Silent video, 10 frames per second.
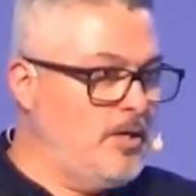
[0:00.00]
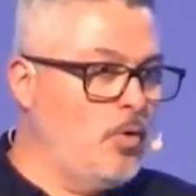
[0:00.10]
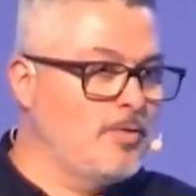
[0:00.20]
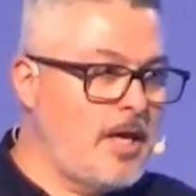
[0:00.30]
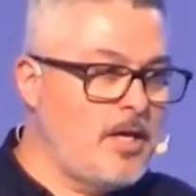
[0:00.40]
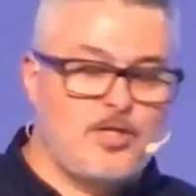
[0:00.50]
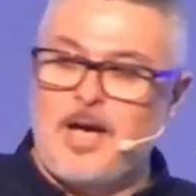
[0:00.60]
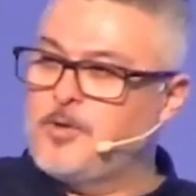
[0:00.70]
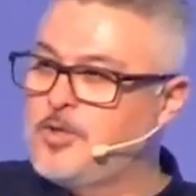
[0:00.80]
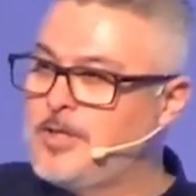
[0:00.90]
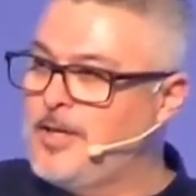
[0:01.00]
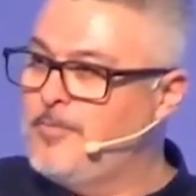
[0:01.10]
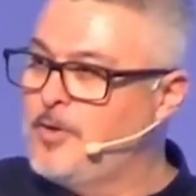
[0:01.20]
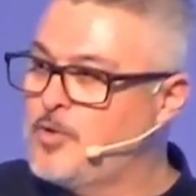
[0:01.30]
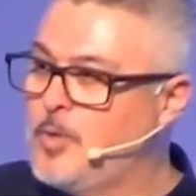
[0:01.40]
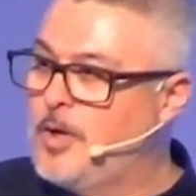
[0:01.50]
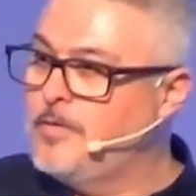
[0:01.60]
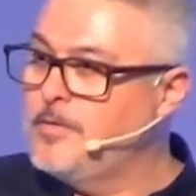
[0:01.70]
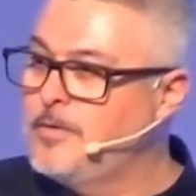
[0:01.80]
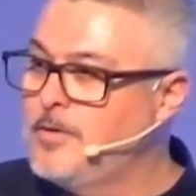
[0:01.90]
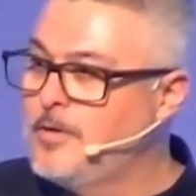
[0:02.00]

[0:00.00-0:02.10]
as in Hosea chapter 10, verse 12,